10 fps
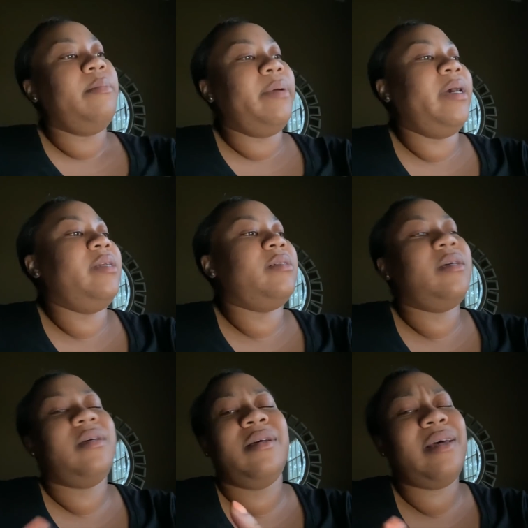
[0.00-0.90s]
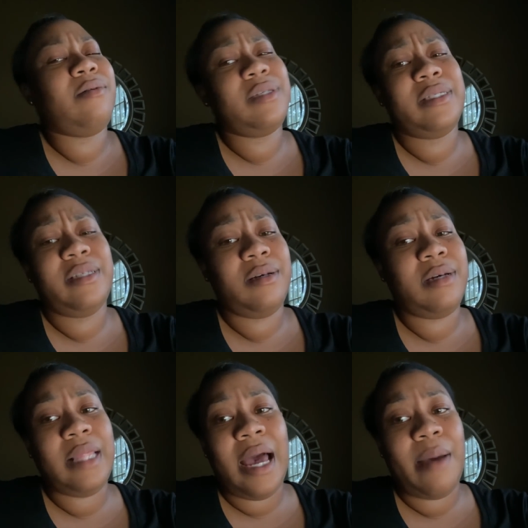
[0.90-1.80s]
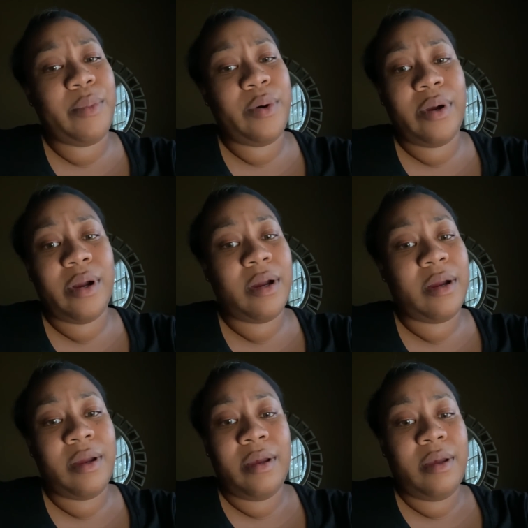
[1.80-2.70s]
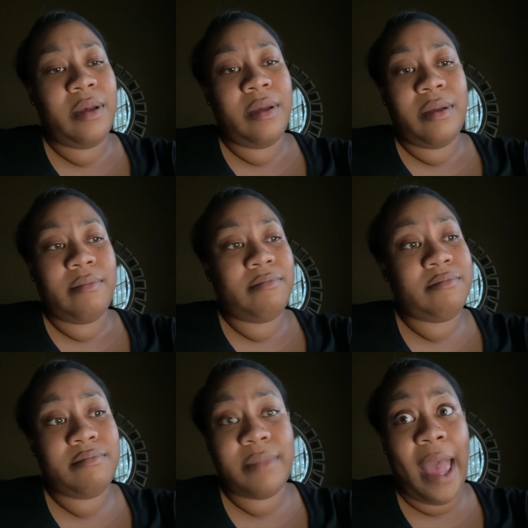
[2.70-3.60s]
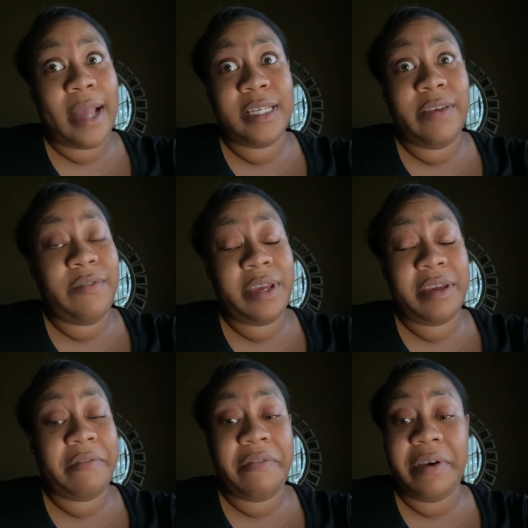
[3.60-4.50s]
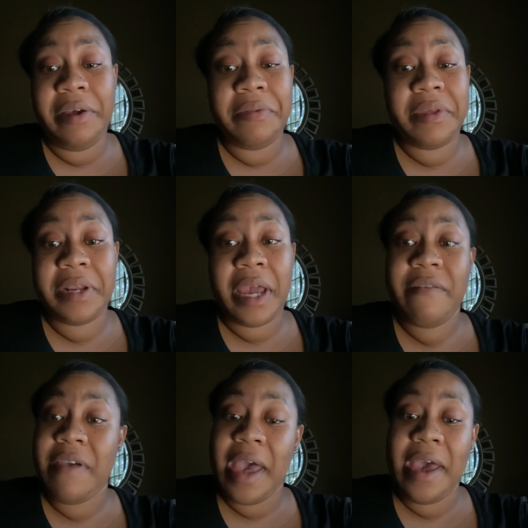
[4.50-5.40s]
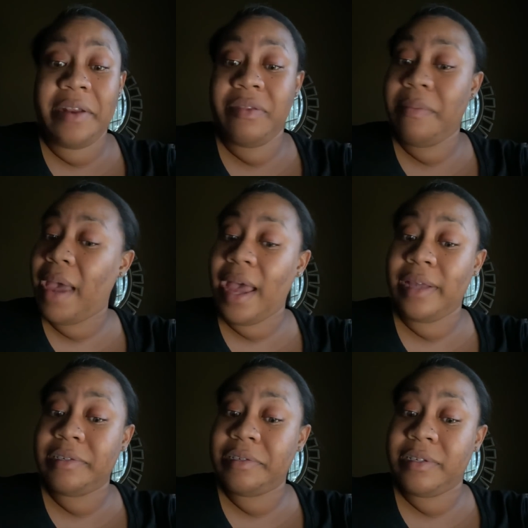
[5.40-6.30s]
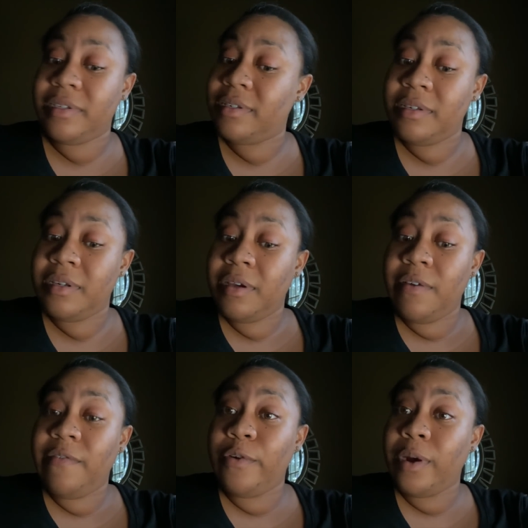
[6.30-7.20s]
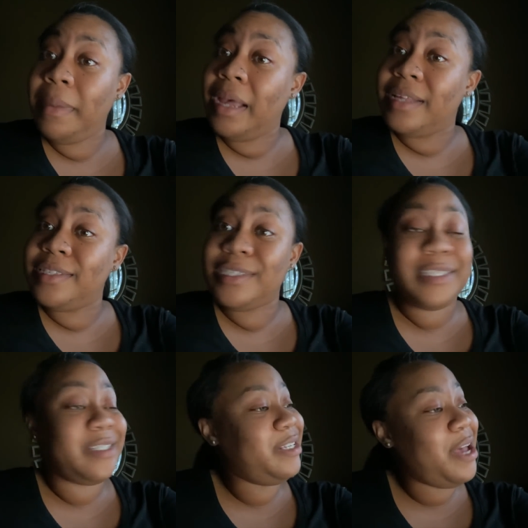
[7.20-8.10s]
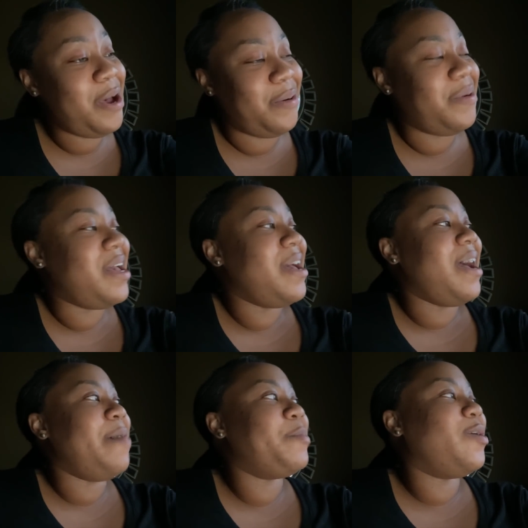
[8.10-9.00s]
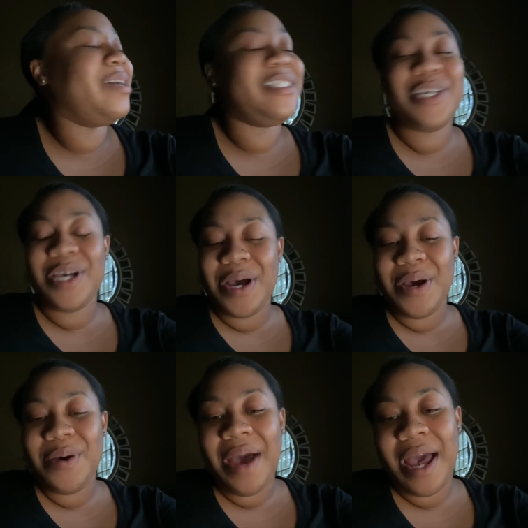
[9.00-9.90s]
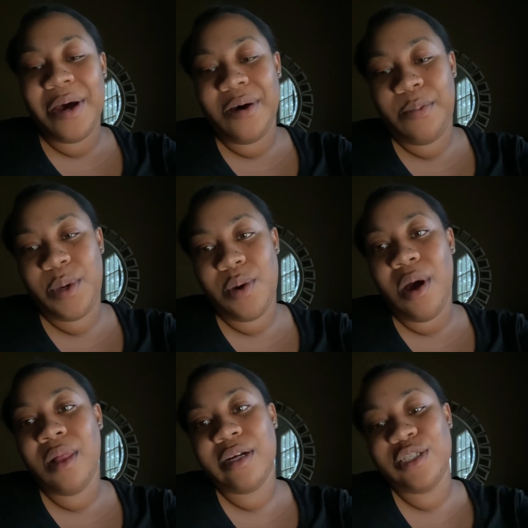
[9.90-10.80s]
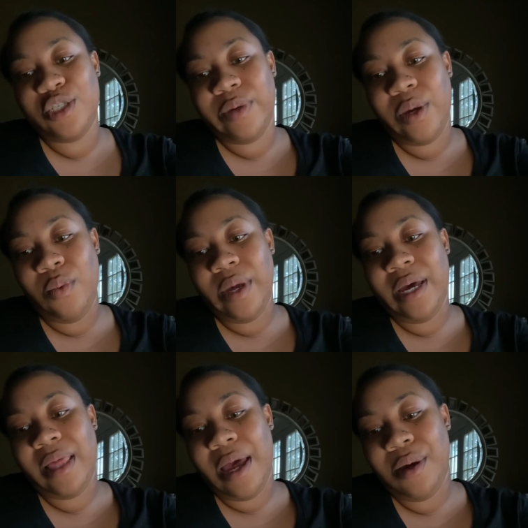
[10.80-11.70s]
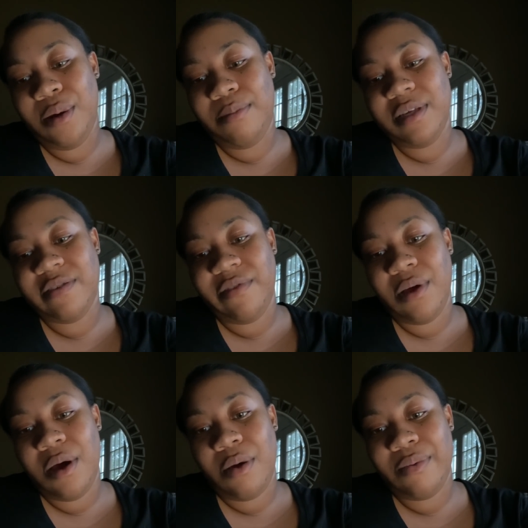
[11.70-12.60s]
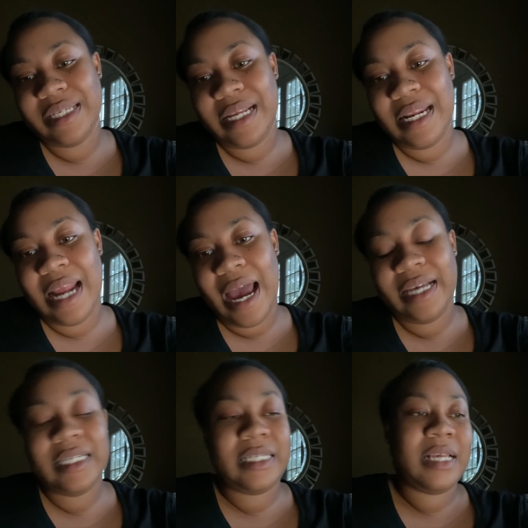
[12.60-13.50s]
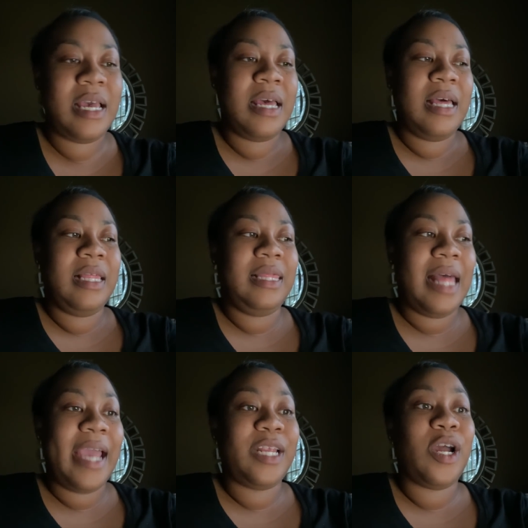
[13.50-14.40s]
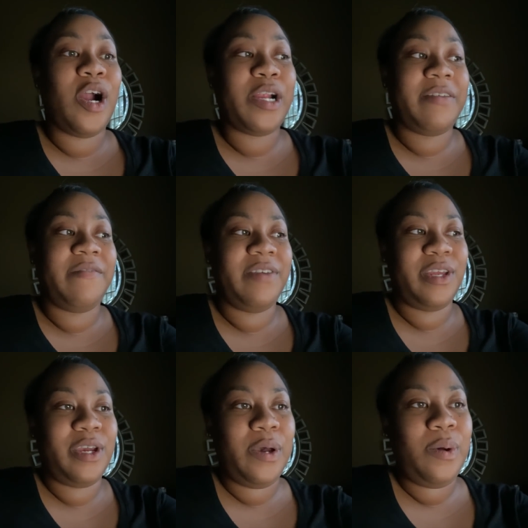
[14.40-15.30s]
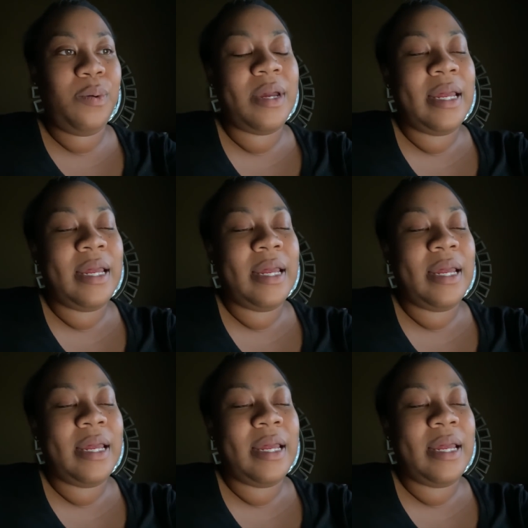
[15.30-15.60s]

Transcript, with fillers: but that was still a lot more activity and fun than I've had in the past four months. So I'm going to go. I hope you all are doing well. I hope this vlog was a nice, lighthearted video.